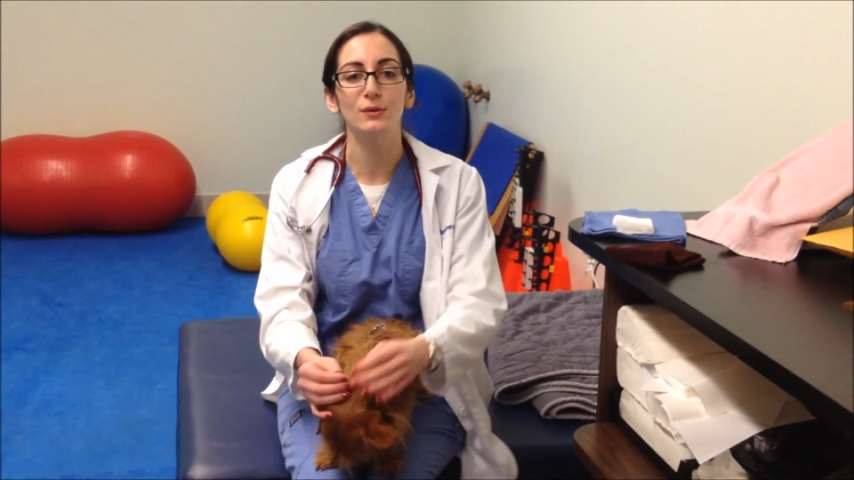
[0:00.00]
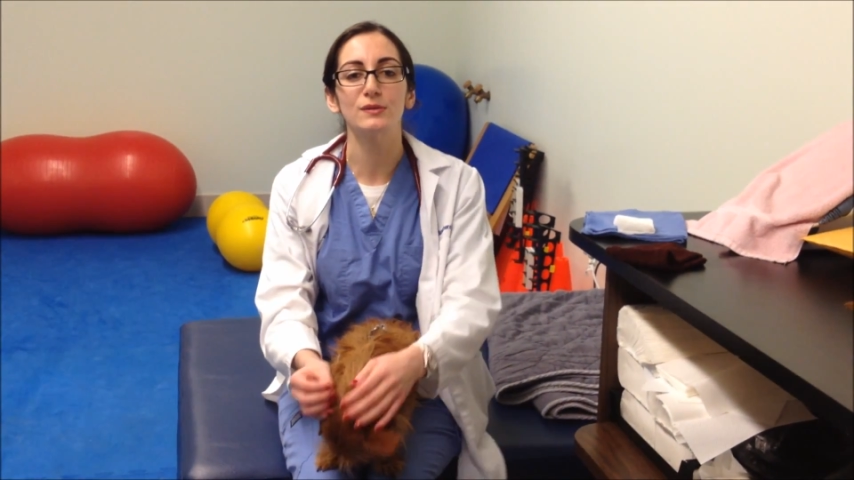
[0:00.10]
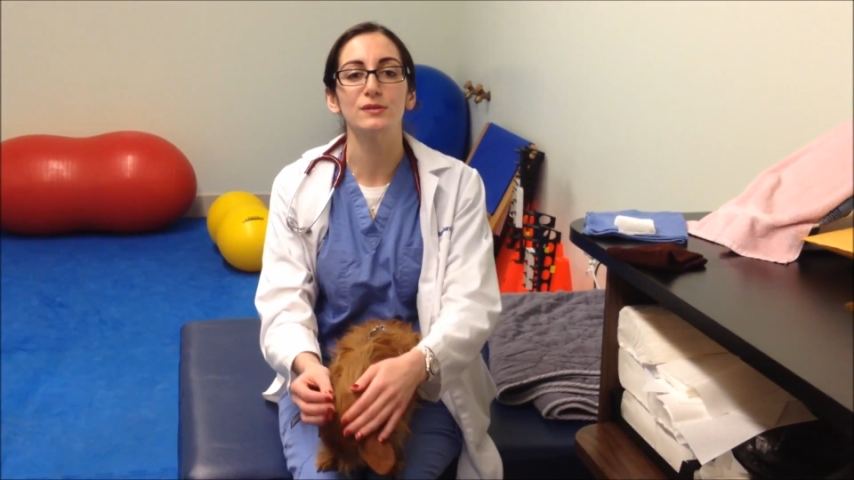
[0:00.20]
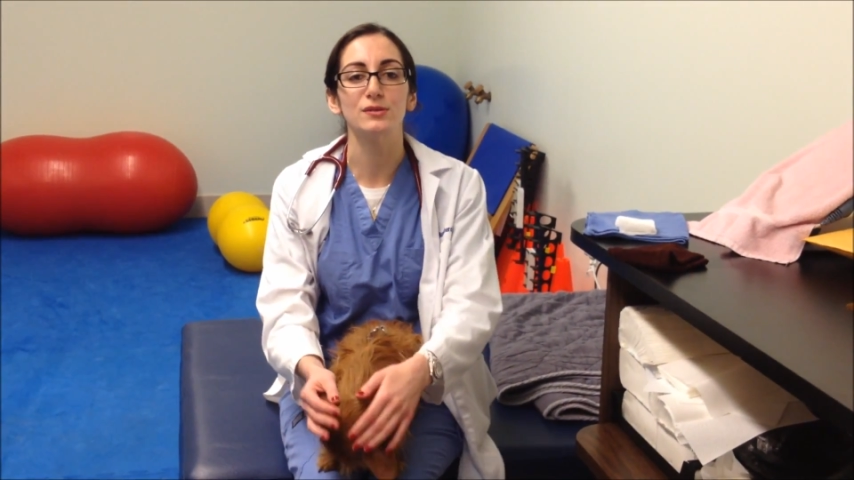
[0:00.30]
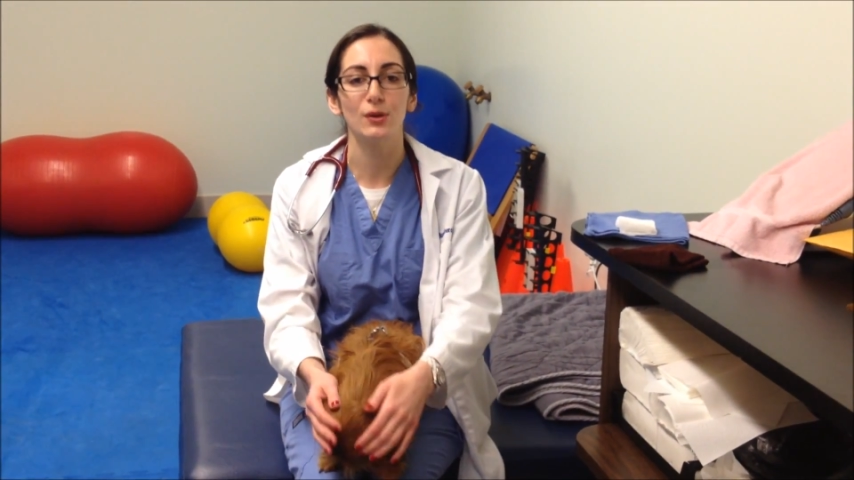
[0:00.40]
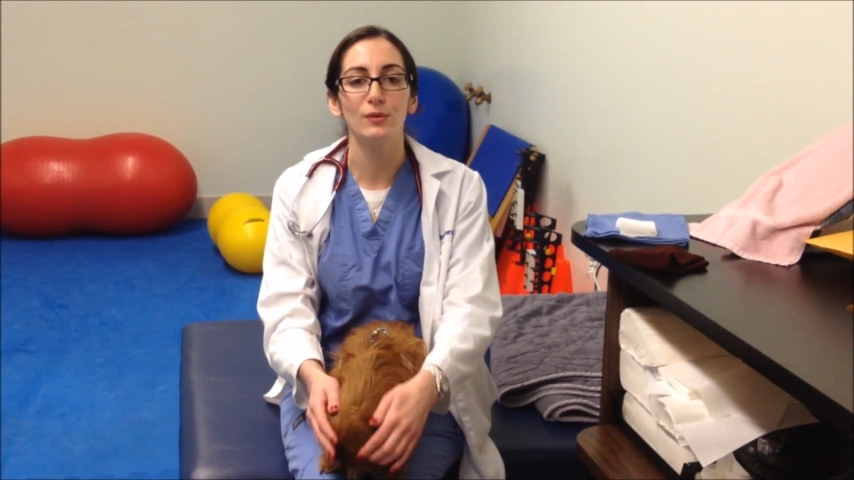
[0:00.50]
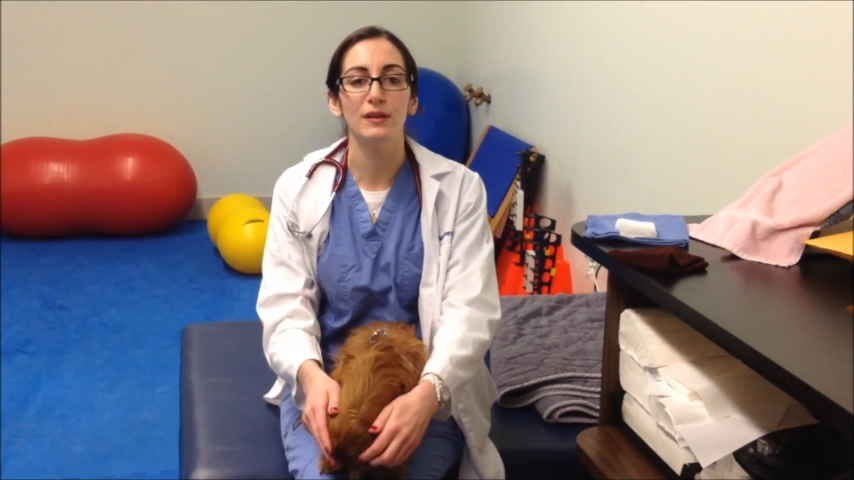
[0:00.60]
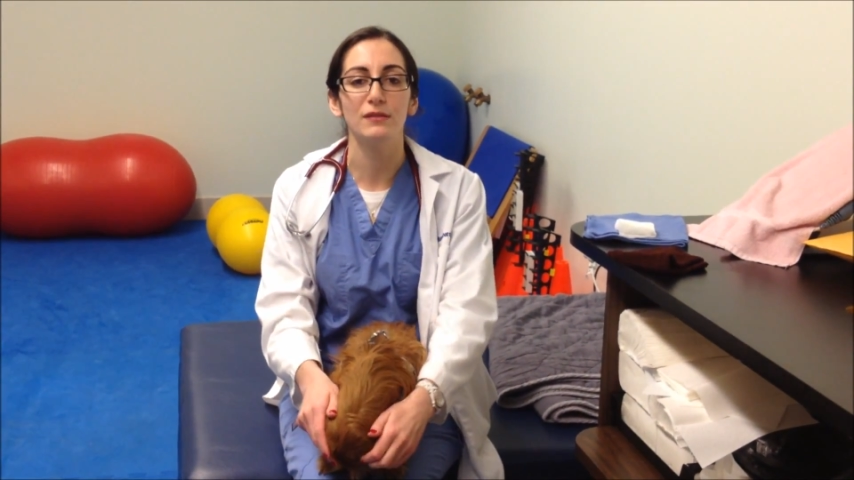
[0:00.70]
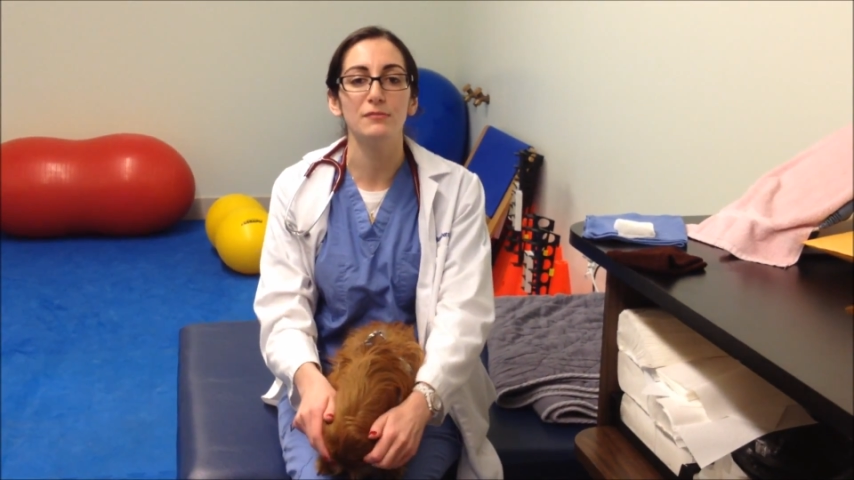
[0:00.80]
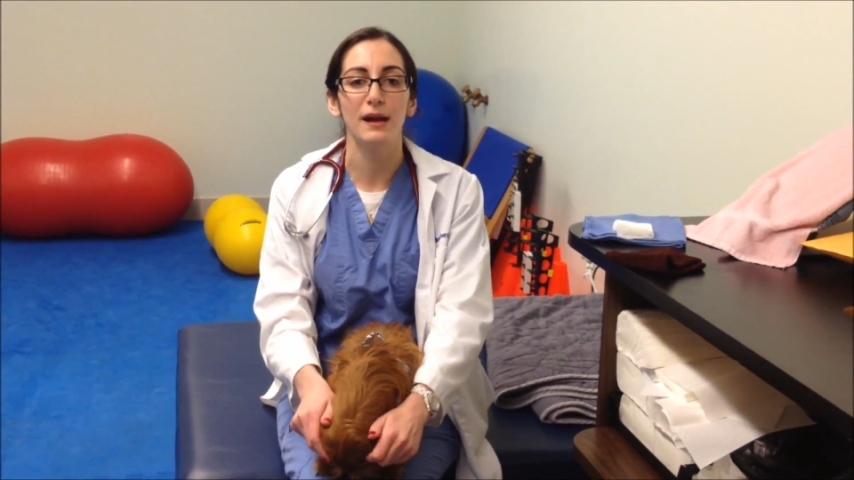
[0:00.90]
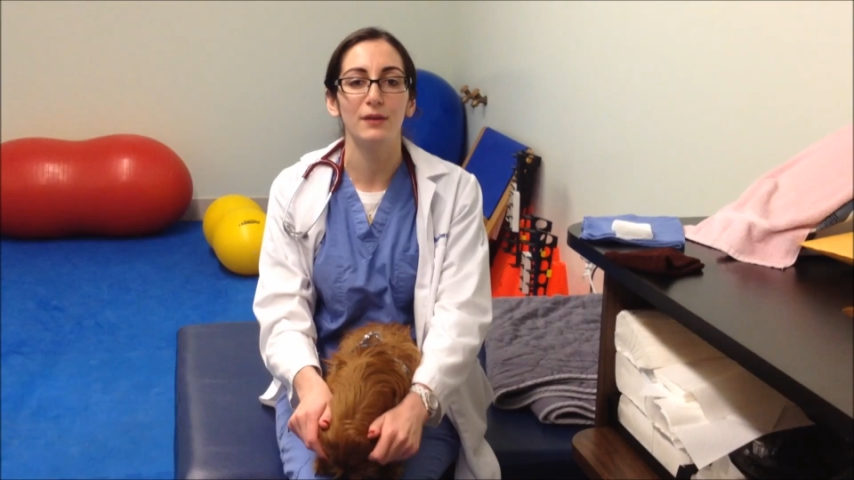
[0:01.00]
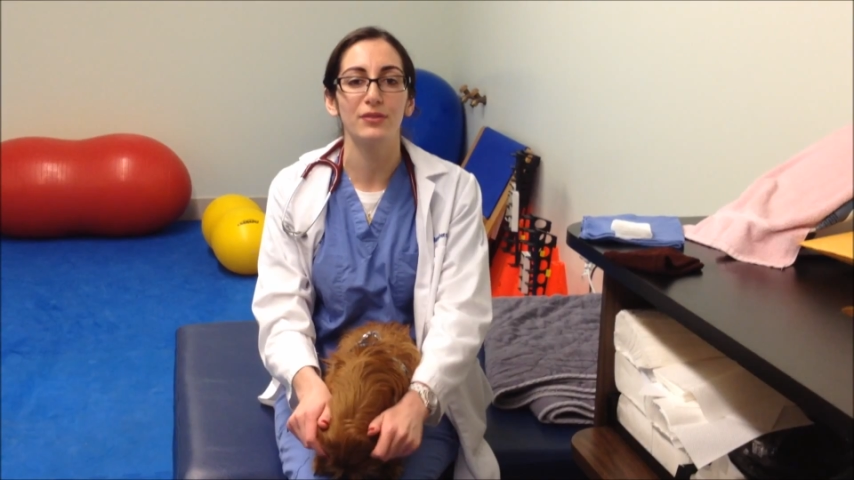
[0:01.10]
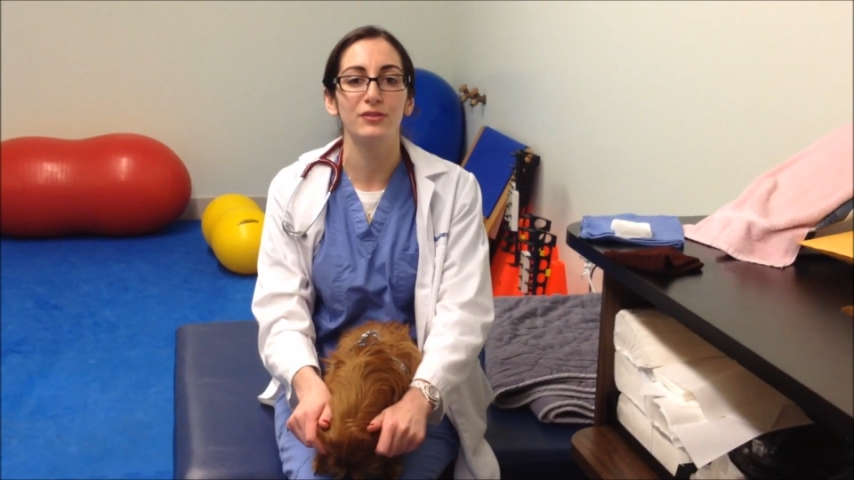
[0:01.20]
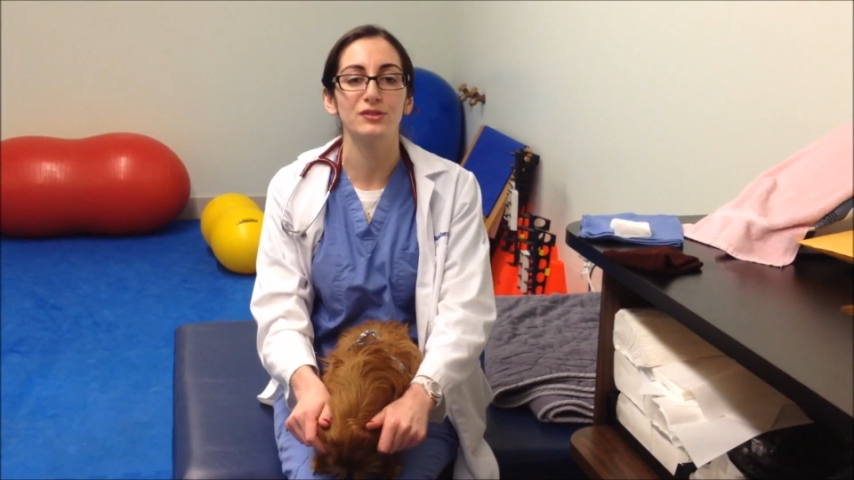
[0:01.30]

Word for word: holds the toad in their mouth,